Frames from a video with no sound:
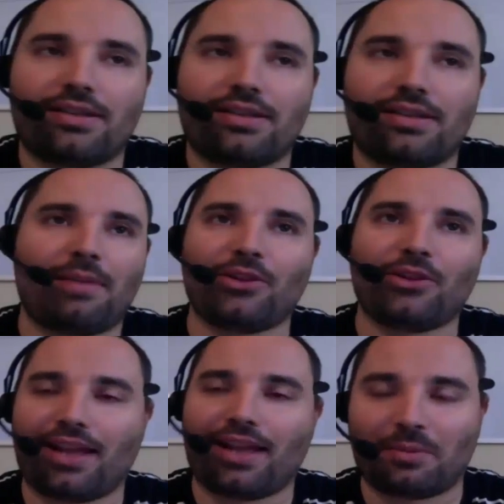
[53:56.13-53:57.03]
and I'm not
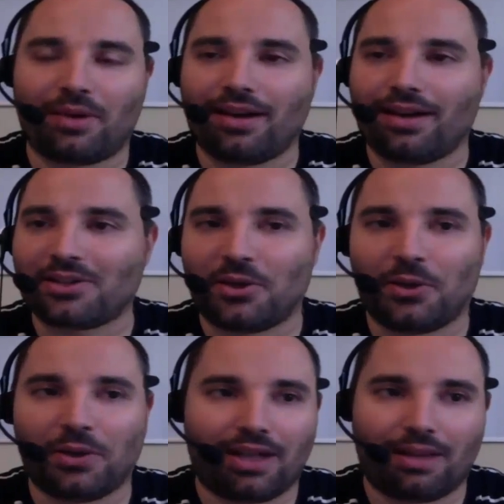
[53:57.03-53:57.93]
looking at them right now. So
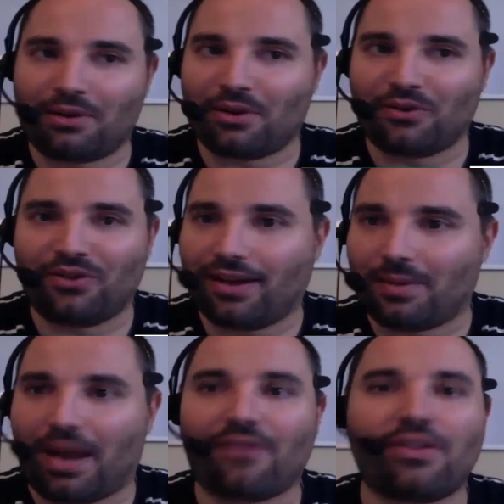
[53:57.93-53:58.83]
hold on, I'm gonna go find them.
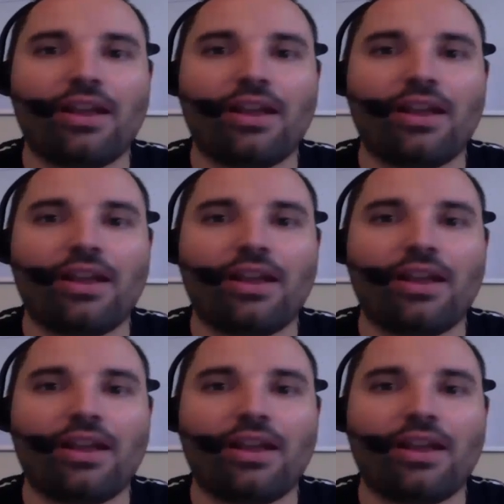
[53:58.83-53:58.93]
I have.